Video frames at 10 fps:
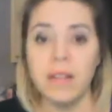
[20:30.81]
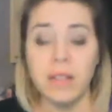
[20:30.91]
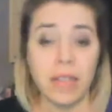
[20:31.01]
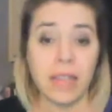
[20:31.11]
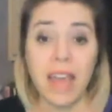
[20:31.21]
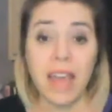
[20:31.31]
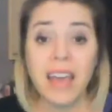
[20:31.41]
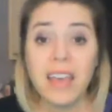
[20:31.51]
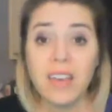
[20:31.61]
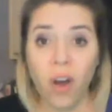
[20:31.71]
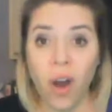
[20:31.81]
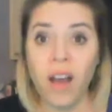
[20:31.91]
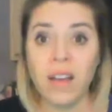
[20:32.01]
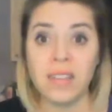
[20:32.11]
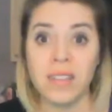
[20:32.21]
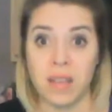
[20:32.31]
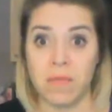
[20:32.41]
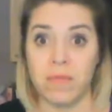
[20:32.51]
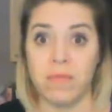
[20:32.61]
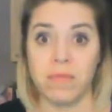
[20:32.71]
like that can cause
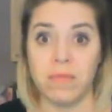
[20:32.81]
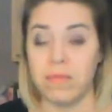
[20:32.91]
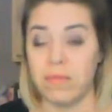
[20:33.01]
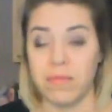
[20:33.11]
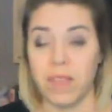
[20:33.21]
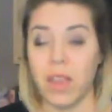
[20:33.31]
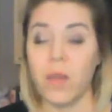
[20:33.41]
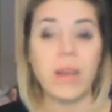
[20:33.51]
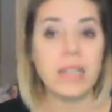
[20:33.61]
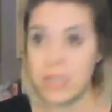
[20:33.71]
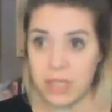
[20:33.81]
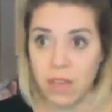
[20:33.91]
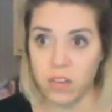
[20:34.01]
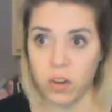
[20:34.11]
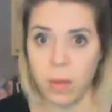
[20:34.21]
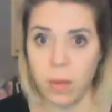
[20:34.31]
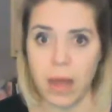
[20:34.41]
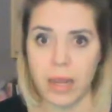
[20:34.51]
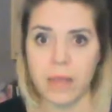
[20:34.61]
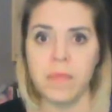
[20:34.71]
some crazy stuff in your
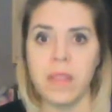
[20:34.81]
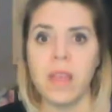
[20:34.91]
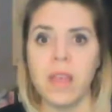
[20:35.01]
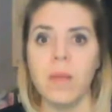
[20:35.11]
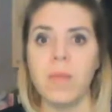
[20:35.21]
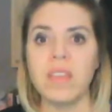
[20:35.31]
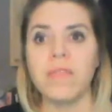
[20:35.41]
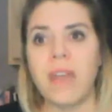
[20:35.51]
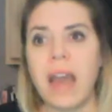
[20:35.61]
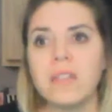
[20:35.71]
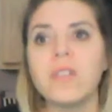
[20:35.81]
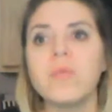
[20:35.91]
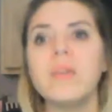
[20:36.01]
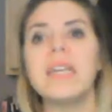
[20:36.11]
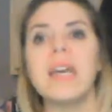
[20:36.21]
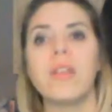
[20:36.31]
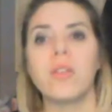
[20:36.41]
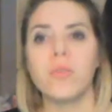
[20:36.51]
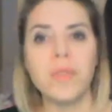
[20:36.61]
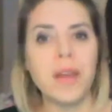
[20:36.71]
body. But the faster we get
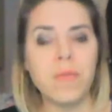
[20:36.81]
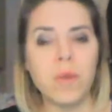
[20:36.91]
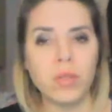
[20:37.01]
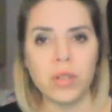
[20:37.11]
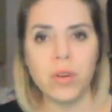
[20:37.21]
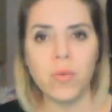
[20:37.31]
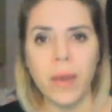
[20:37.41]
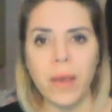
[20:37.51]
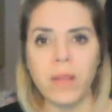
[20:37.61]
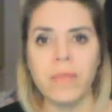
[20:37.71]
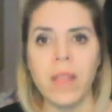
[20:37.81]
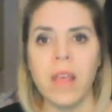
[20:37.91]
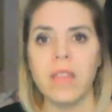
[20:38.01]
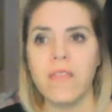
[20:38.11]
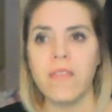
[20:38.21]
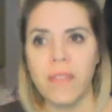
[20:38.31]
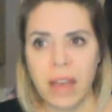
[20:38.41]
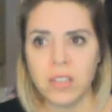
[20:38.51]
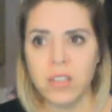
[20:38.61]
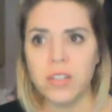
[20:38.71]
through that emotional wheel, the
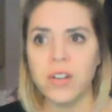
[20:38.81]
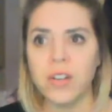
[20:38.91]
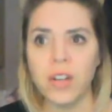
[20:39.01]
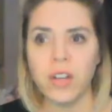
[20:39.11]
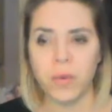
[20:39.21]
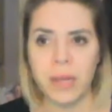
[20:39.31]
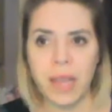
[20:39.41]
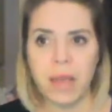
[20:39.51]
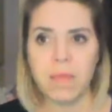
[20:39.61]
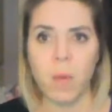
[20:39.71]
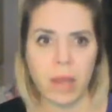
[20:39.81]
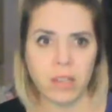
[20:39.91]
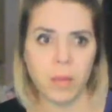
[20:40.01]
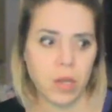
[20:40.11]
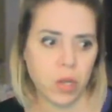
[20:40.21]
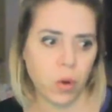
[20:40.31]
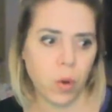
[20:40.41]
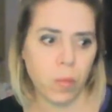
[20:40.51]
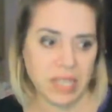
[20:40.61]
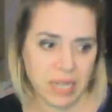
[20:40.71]
faster you're going to create momentum in your
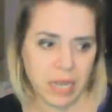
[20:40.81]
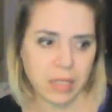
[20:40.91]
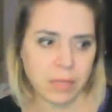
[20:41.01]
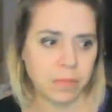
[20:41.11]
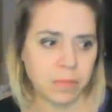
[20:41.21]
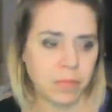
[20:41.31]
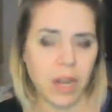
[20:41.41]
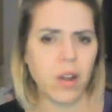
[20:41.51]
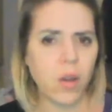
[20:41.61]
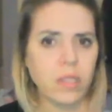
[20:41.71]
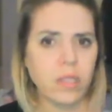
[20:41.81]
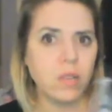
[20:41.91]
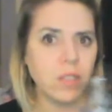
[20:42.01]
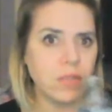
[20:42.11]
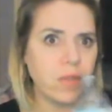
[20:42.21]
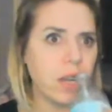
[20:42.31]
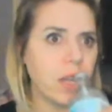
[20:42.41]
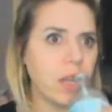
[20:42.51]
own business. And I know it sounds funny,